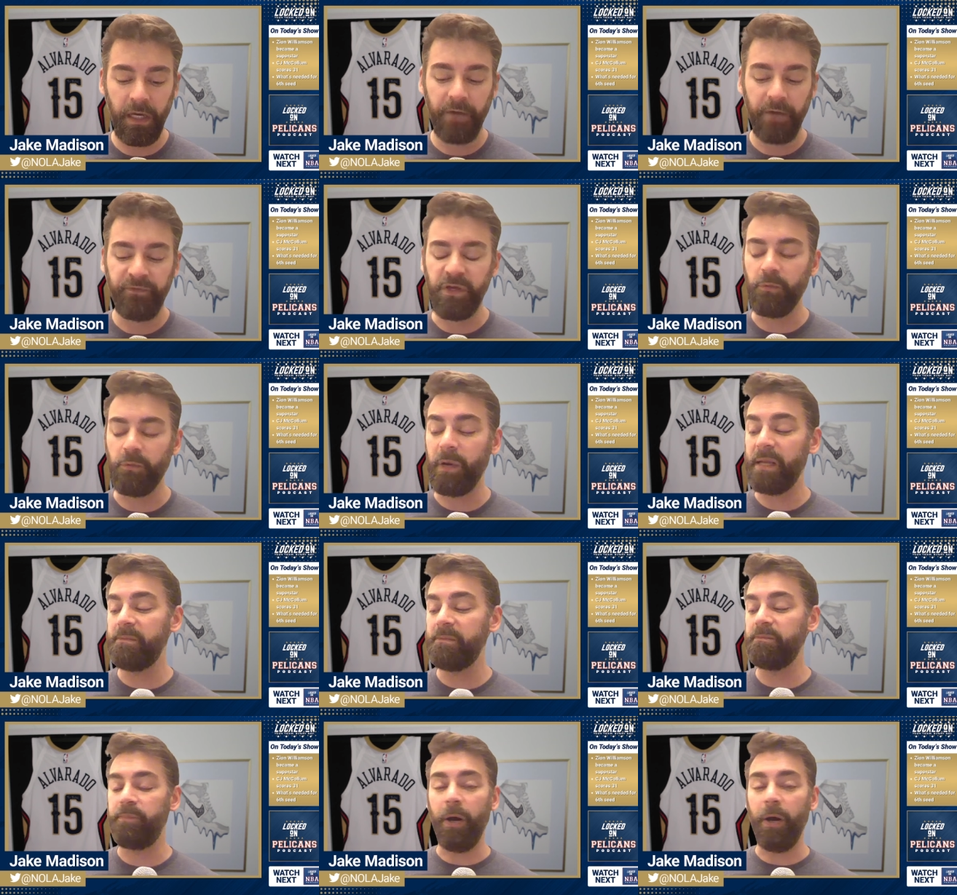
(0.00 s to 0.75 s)
If you
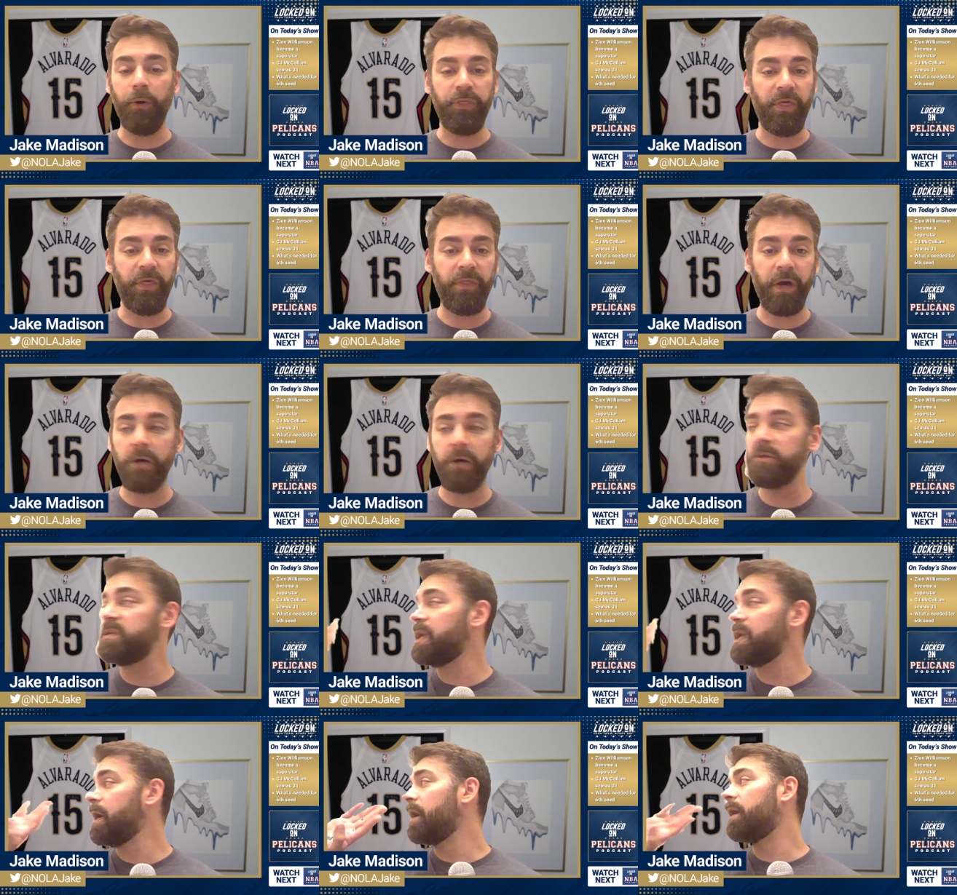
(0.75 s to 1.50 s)
win both of
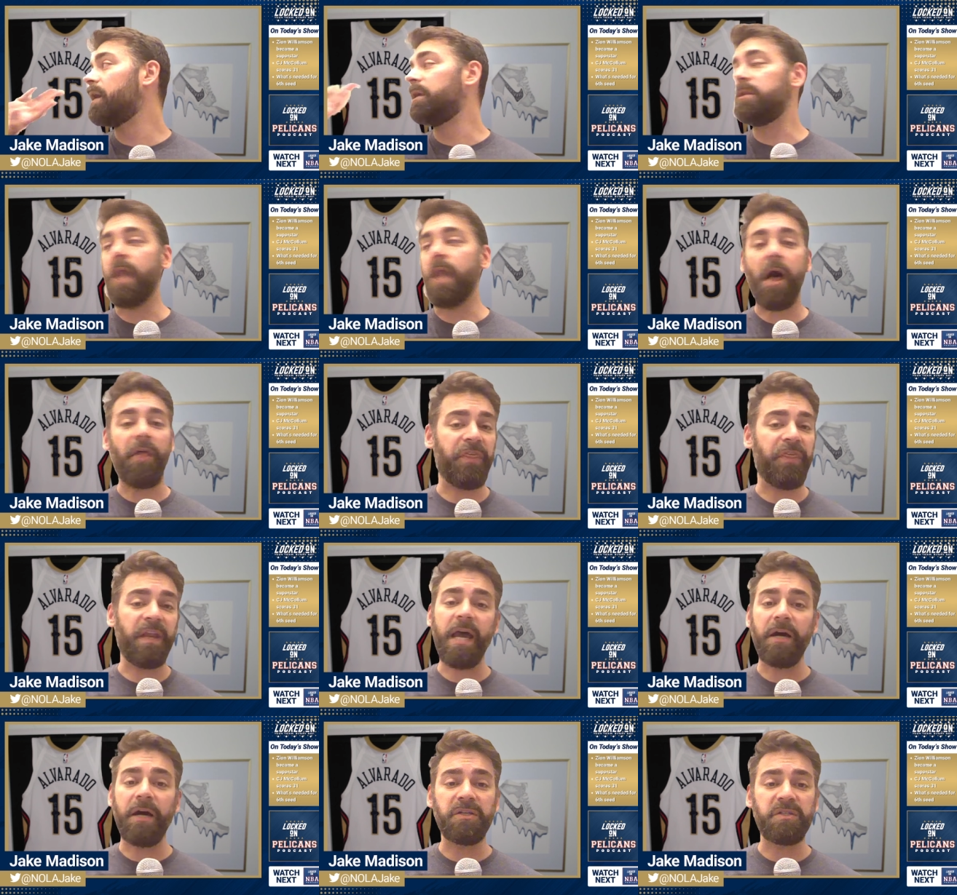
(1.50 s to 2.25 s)
those,
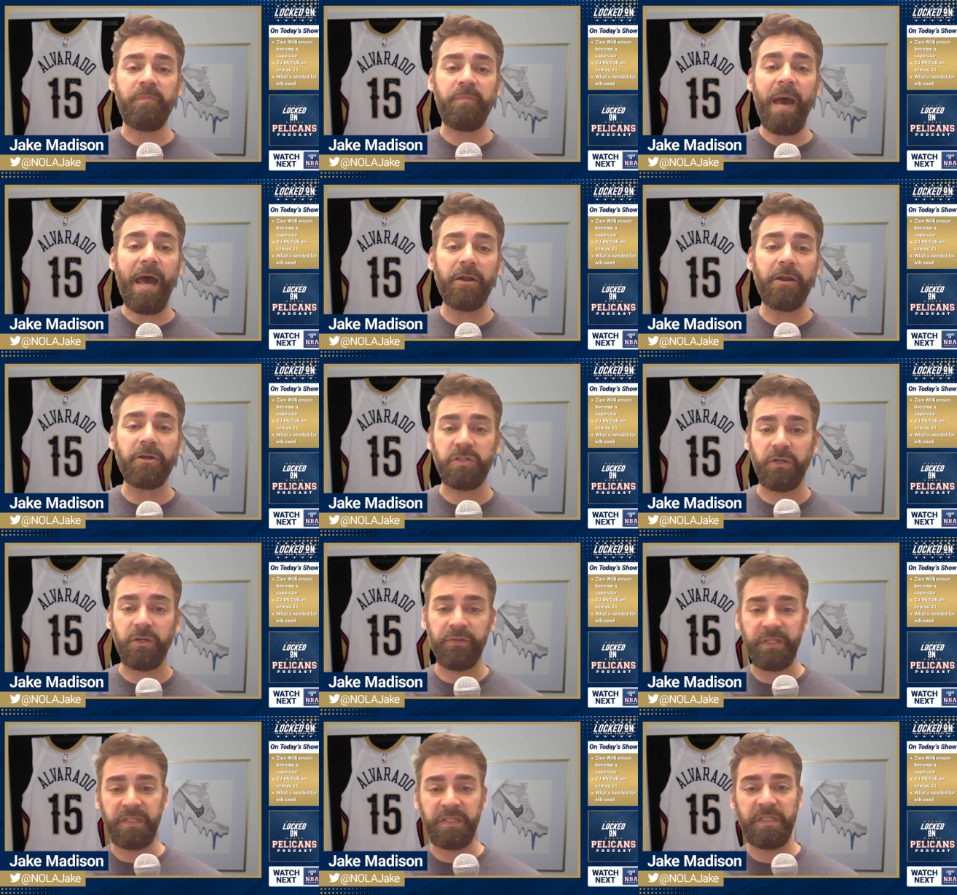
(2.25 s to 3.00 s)
nothing else matters.
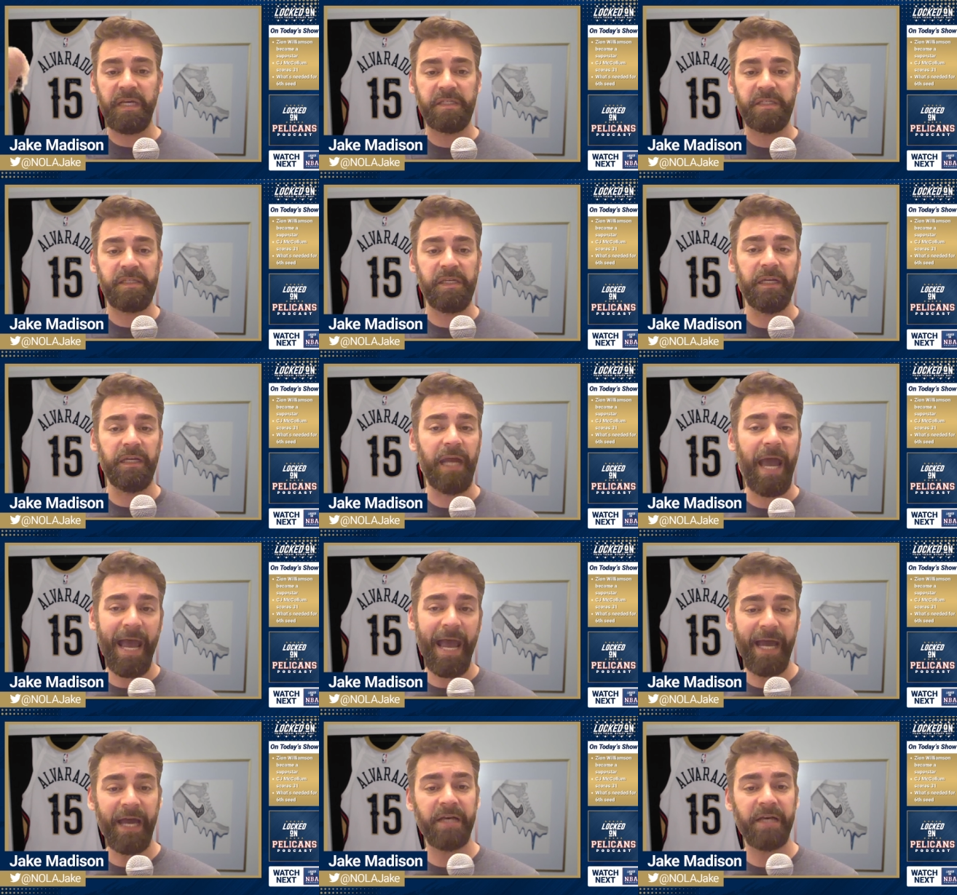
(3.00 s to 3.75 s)
You're the sixth seed.
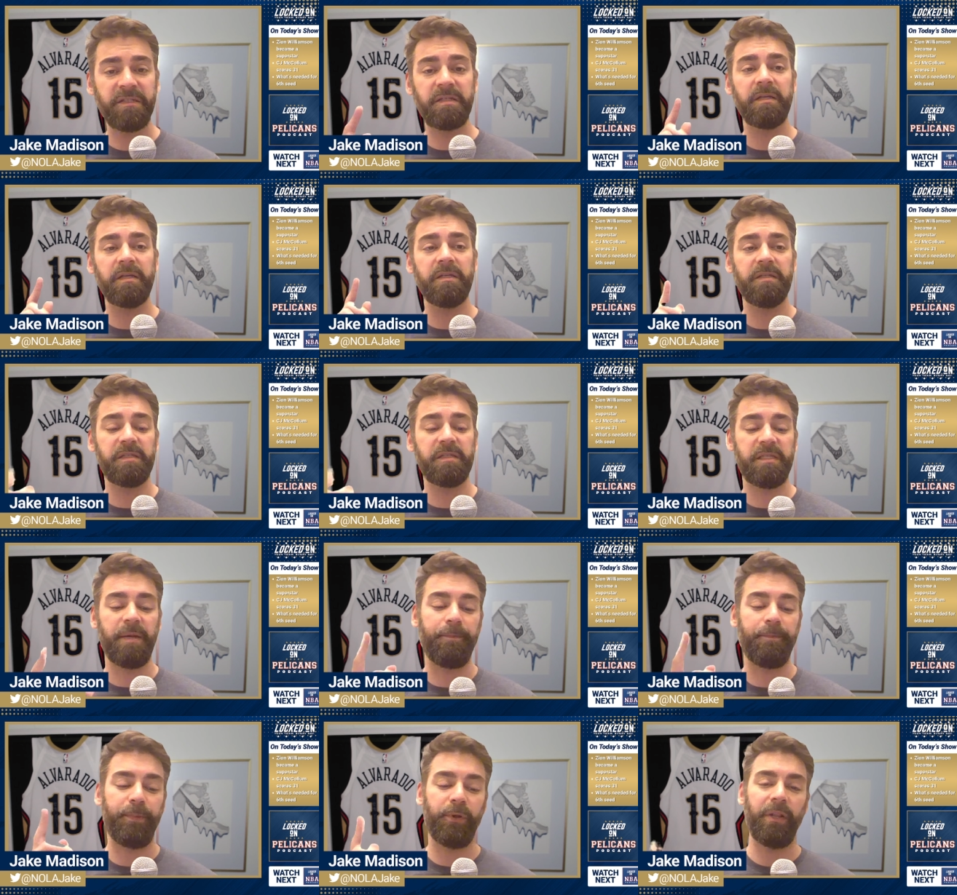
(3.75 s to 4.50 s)
As
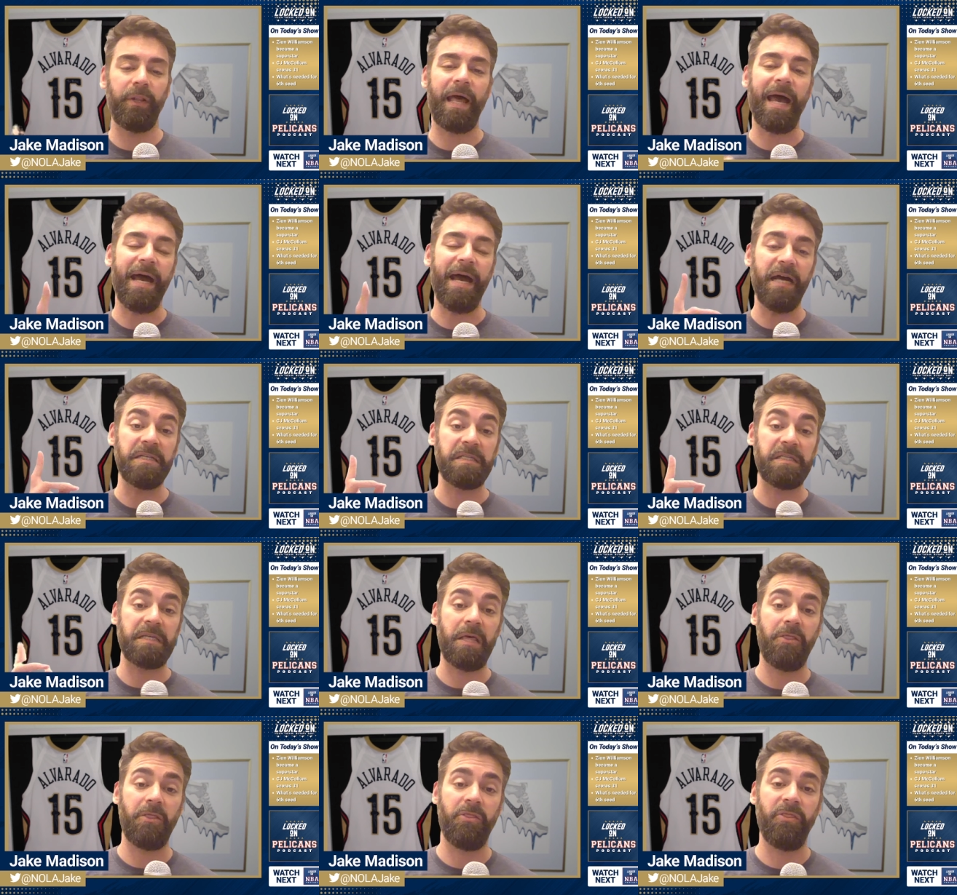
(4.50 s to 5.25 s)
simple
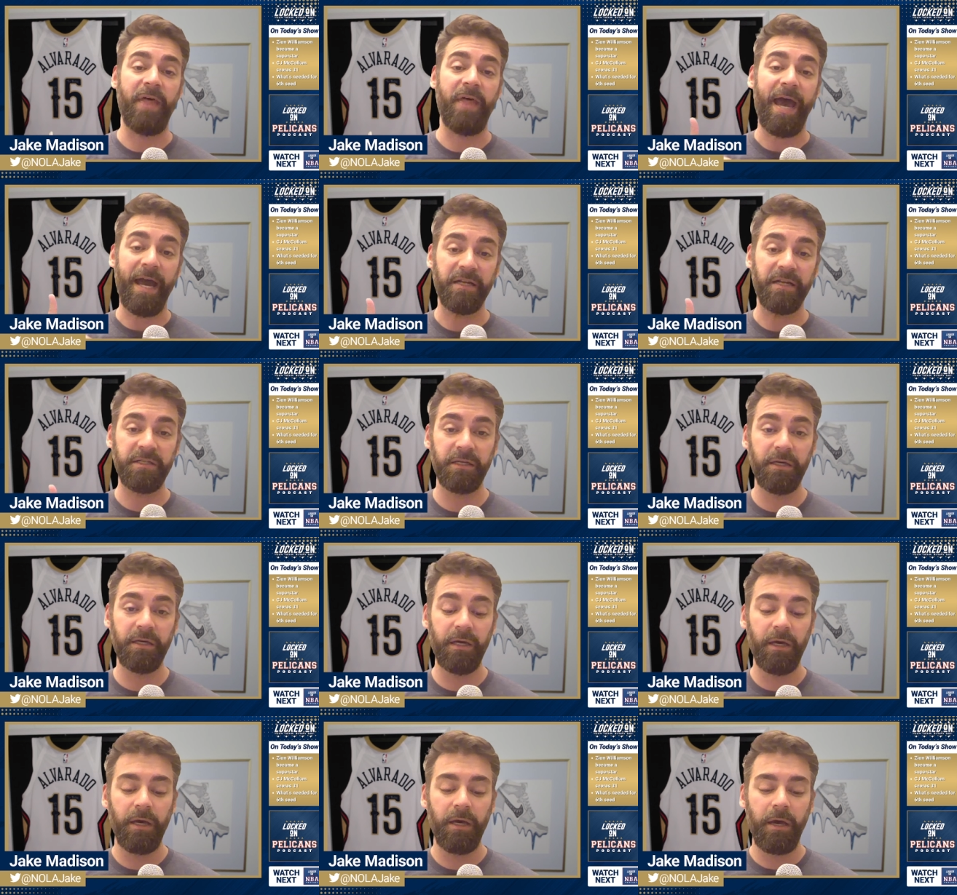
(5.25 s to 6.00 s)
as that.
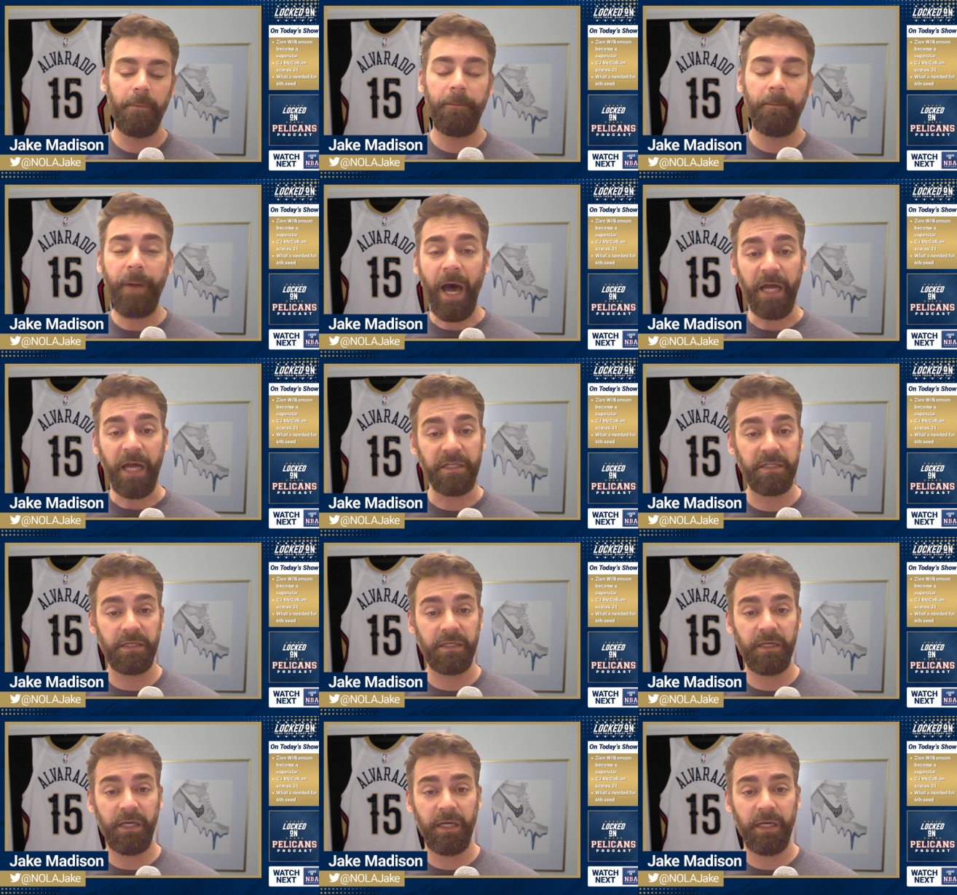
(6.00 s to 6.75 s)
But